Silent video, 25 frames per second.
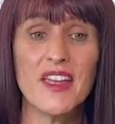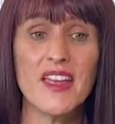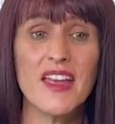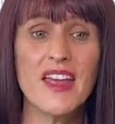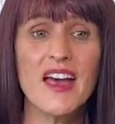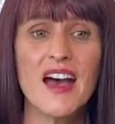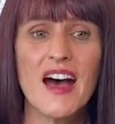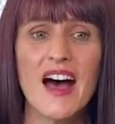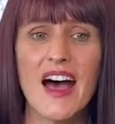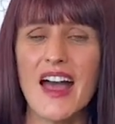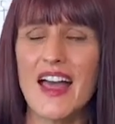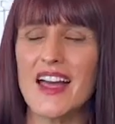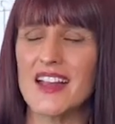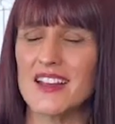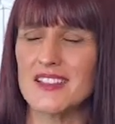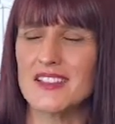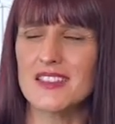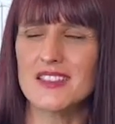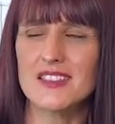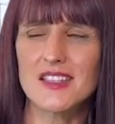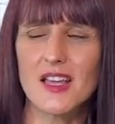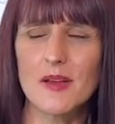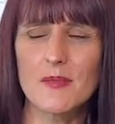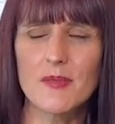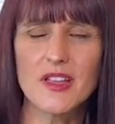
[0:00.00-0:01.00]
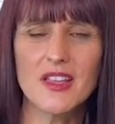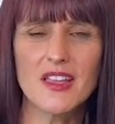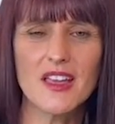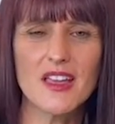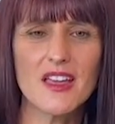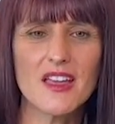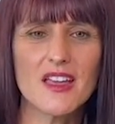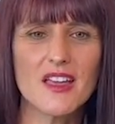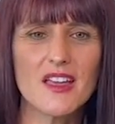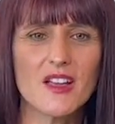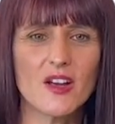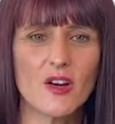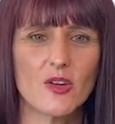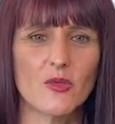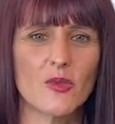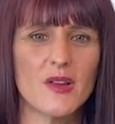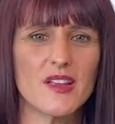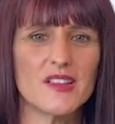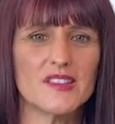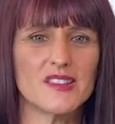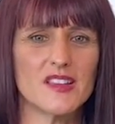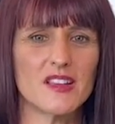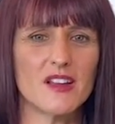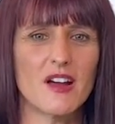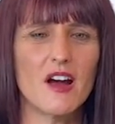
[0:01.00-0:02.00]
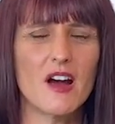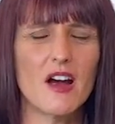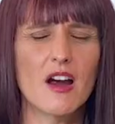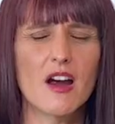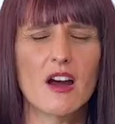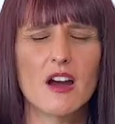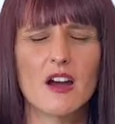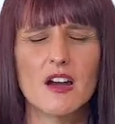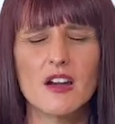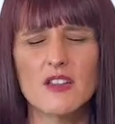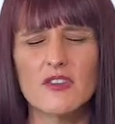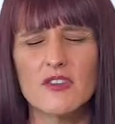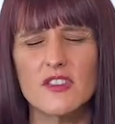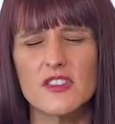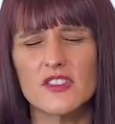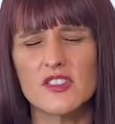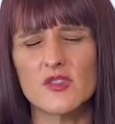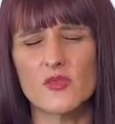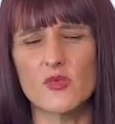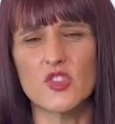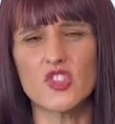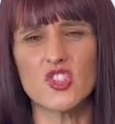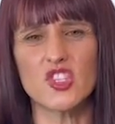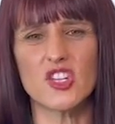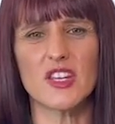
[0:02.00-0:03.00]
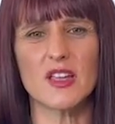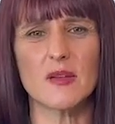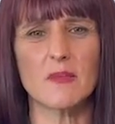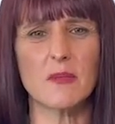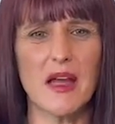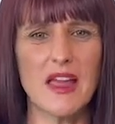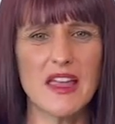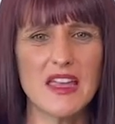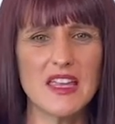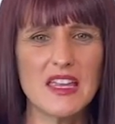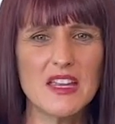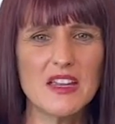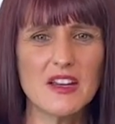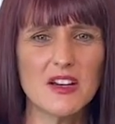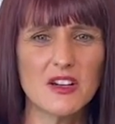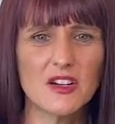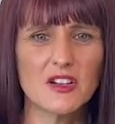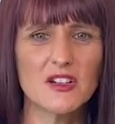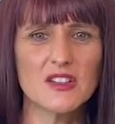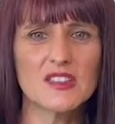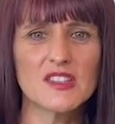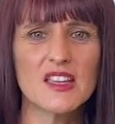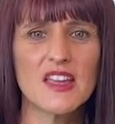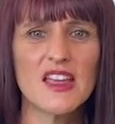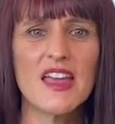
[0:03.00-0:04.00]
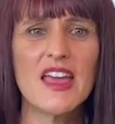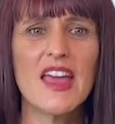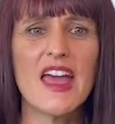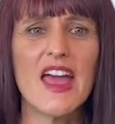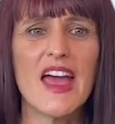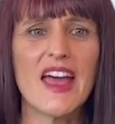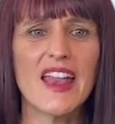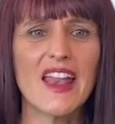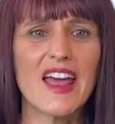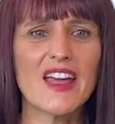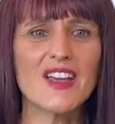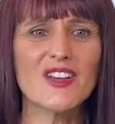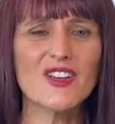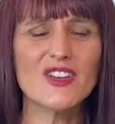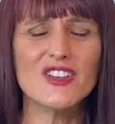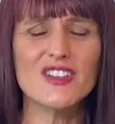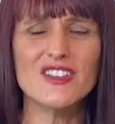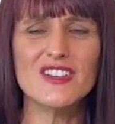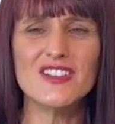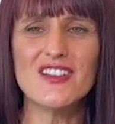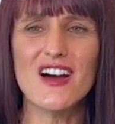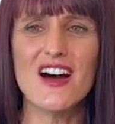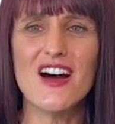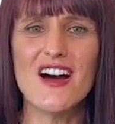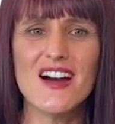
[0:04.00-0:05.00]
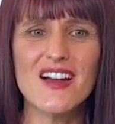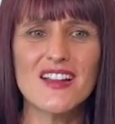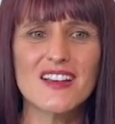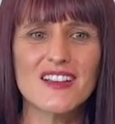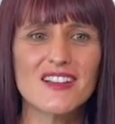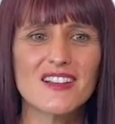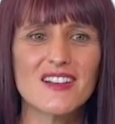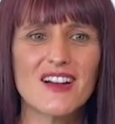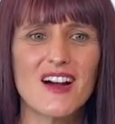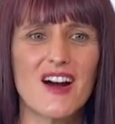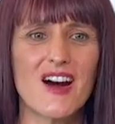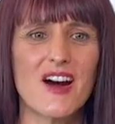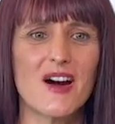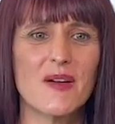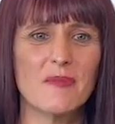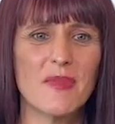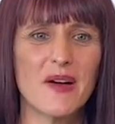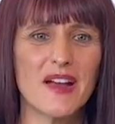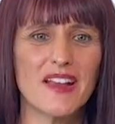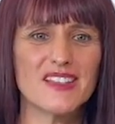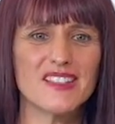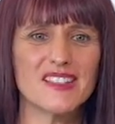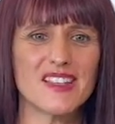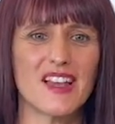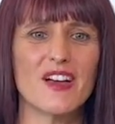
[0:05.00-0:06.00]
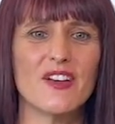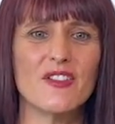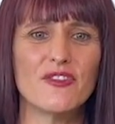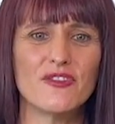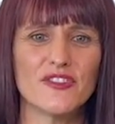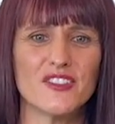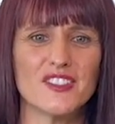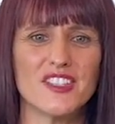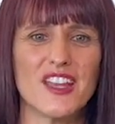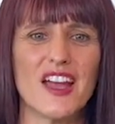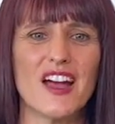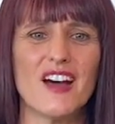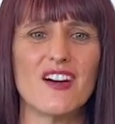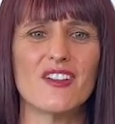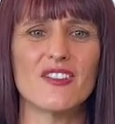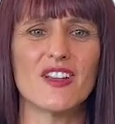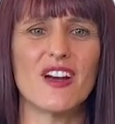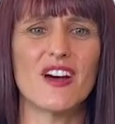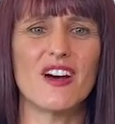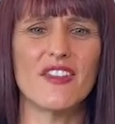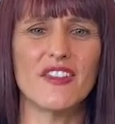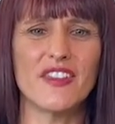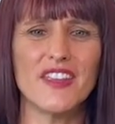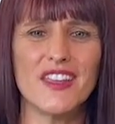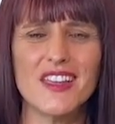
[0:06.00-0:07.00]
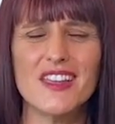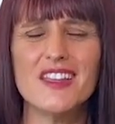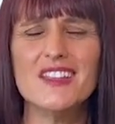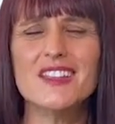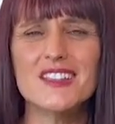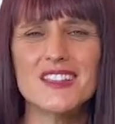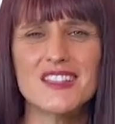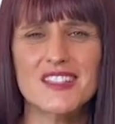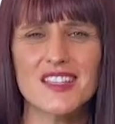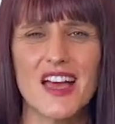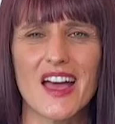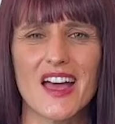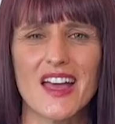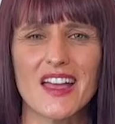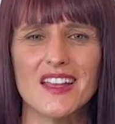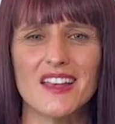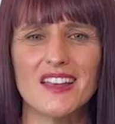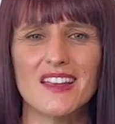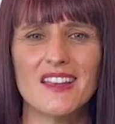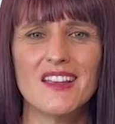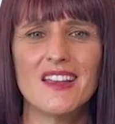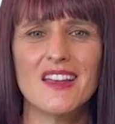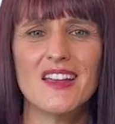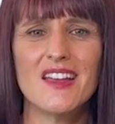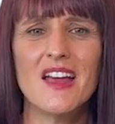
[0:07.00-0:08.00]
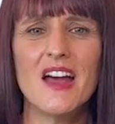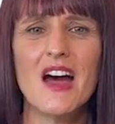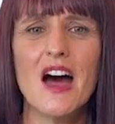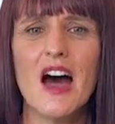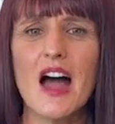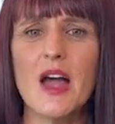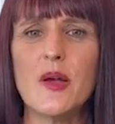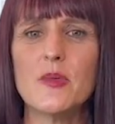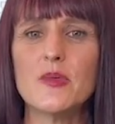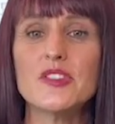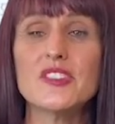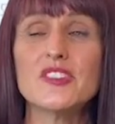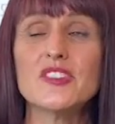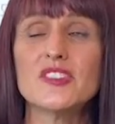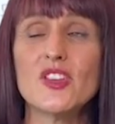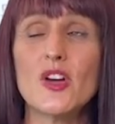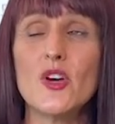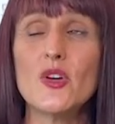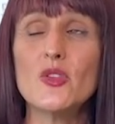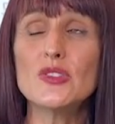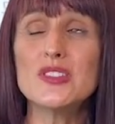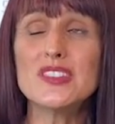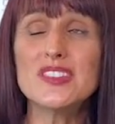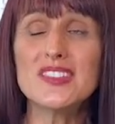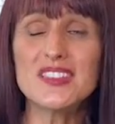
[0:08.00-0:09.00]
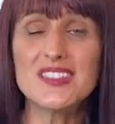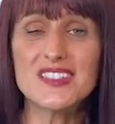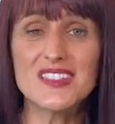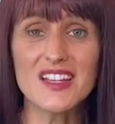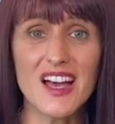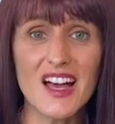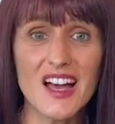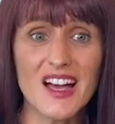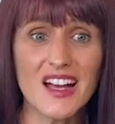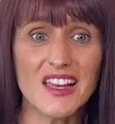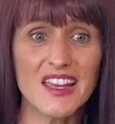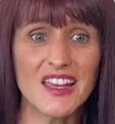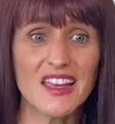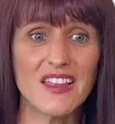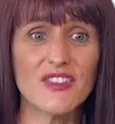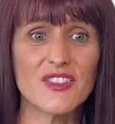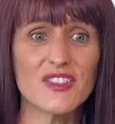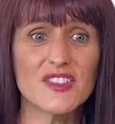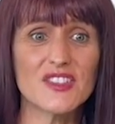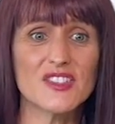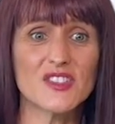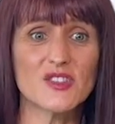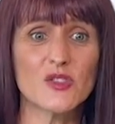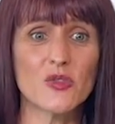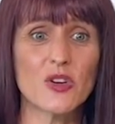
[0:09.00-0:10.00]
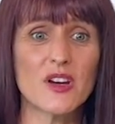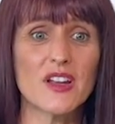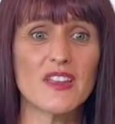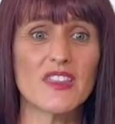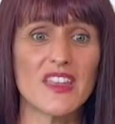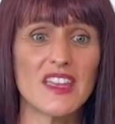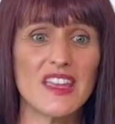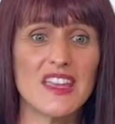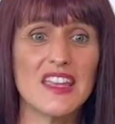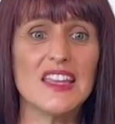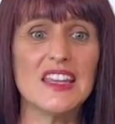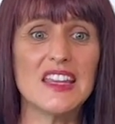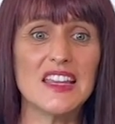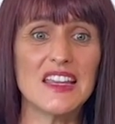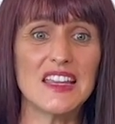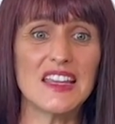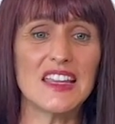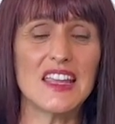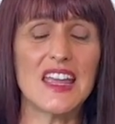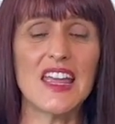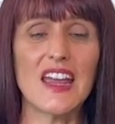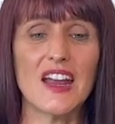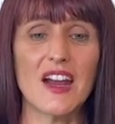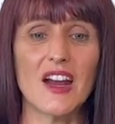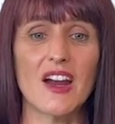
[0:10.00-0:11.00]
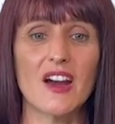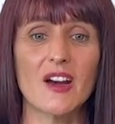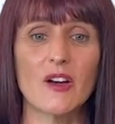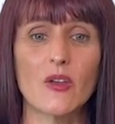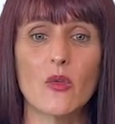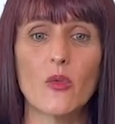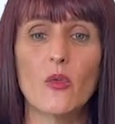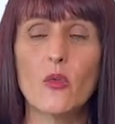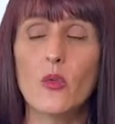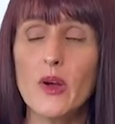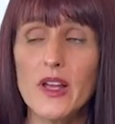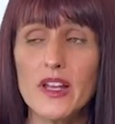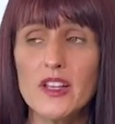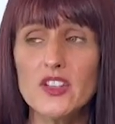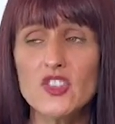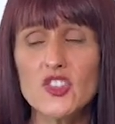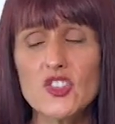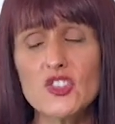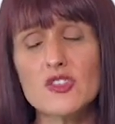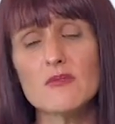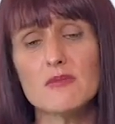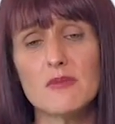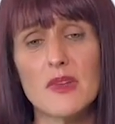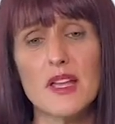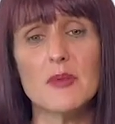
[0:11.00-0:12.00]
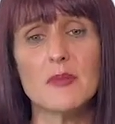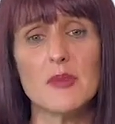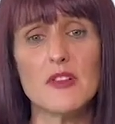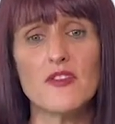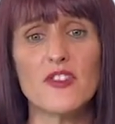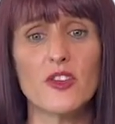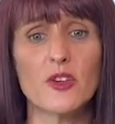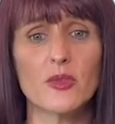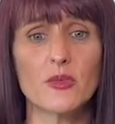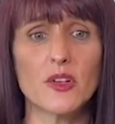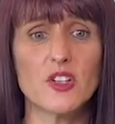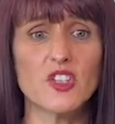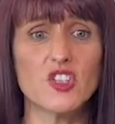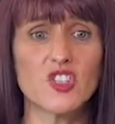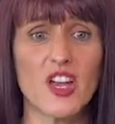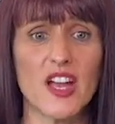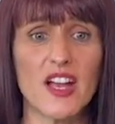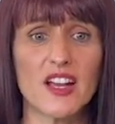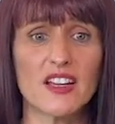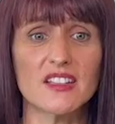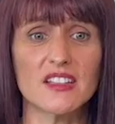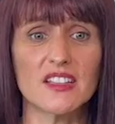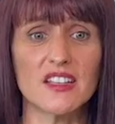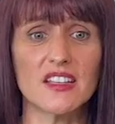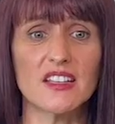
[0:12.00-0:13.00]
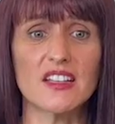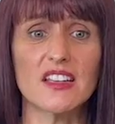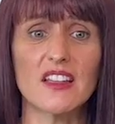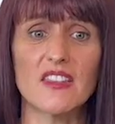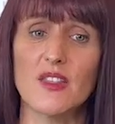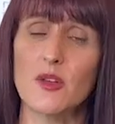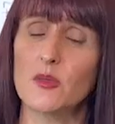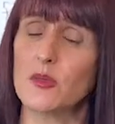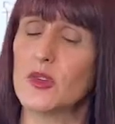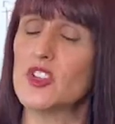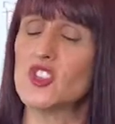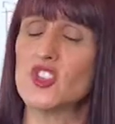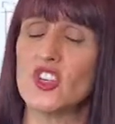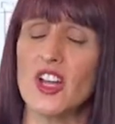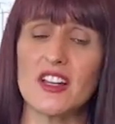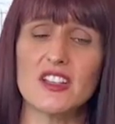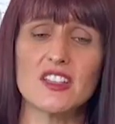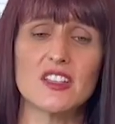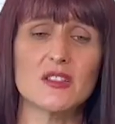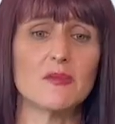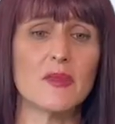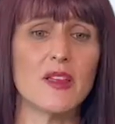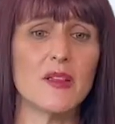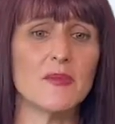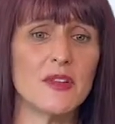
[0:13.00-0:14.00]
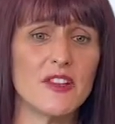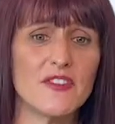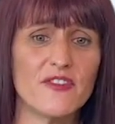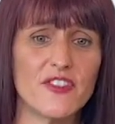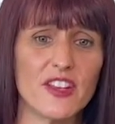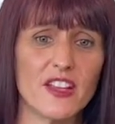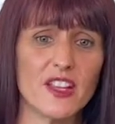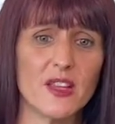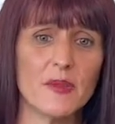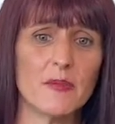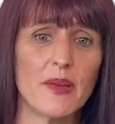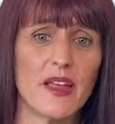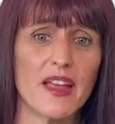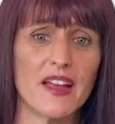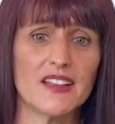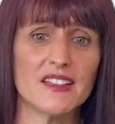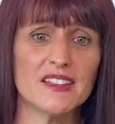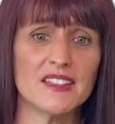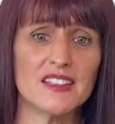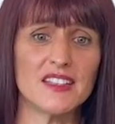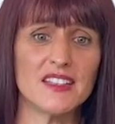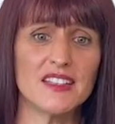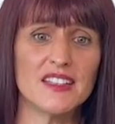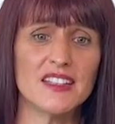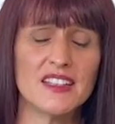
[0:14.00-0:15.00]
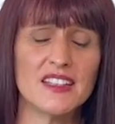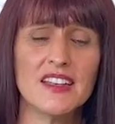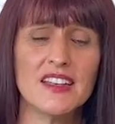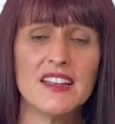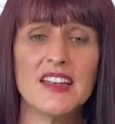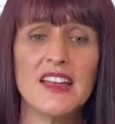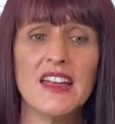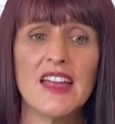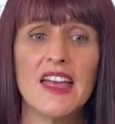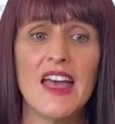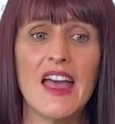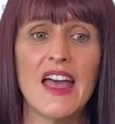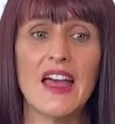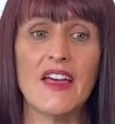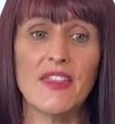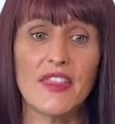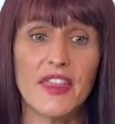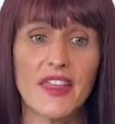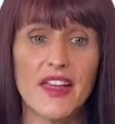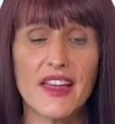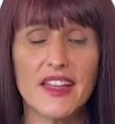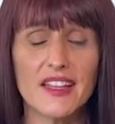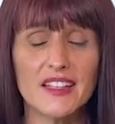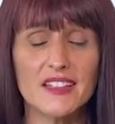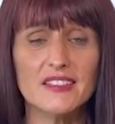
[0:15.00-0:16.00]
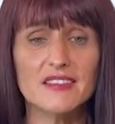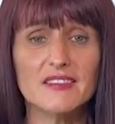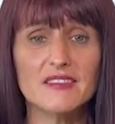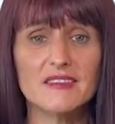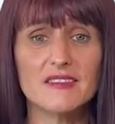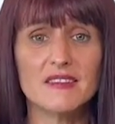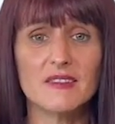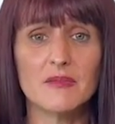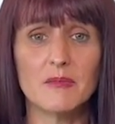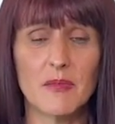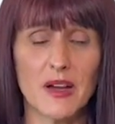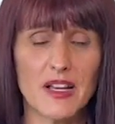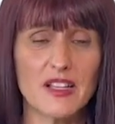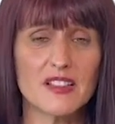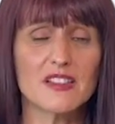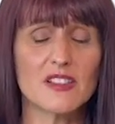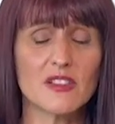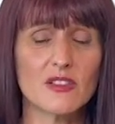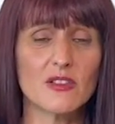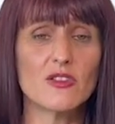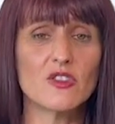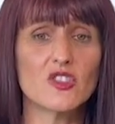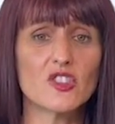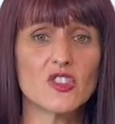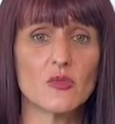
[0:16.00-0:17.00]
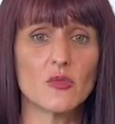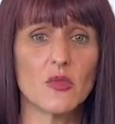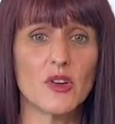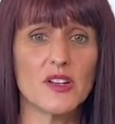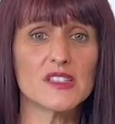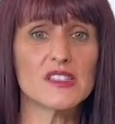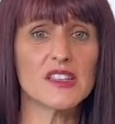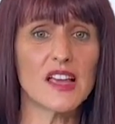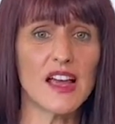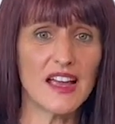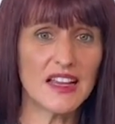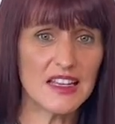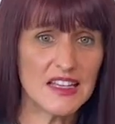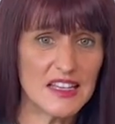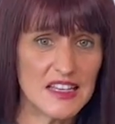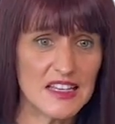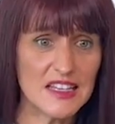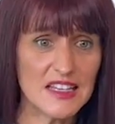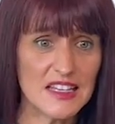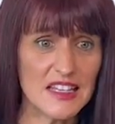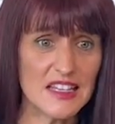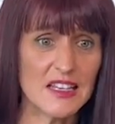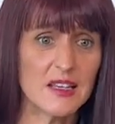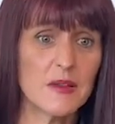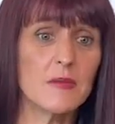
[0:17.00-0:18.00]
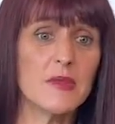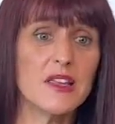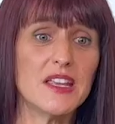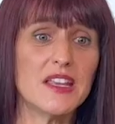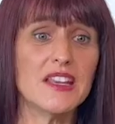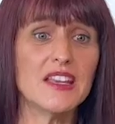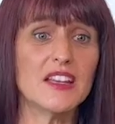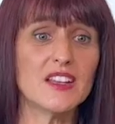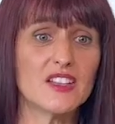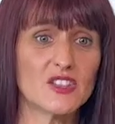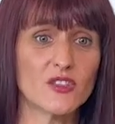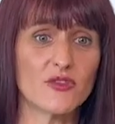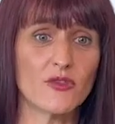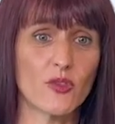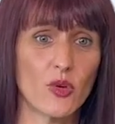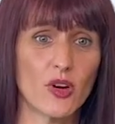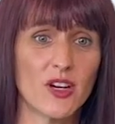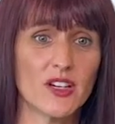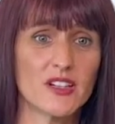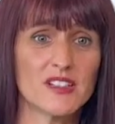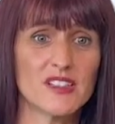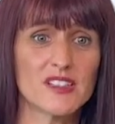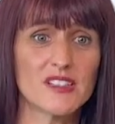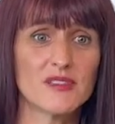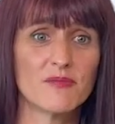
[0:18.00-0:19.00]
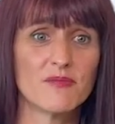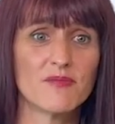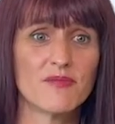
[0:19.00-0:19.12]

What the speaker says: I had a stomach ache, a racing heart, the swishing in my ears, and I could not calm myself down on the inside. I was so stuck in the story that he didn't care, which made me feel rejected, and then rejected made me feel abandoned. And then my solution was I needed an immediate divorce.